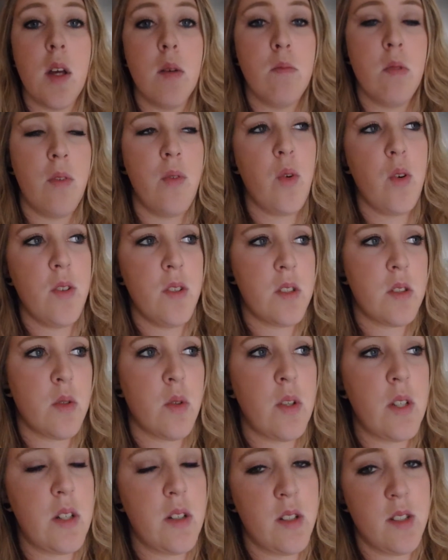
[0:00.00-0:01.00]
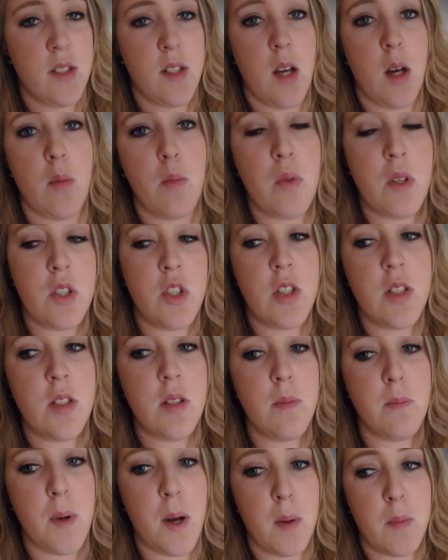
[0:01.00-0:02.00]
before the school year is up, which is
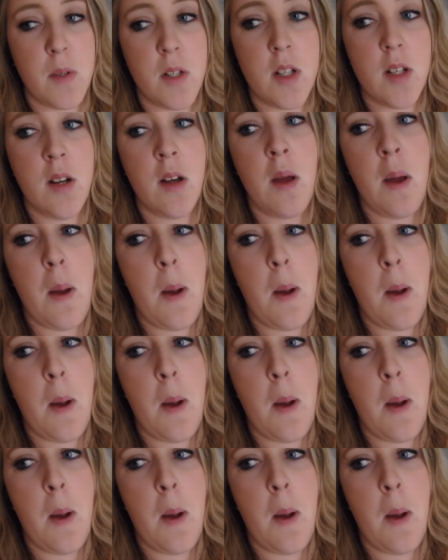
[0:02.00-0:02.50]
a bummer.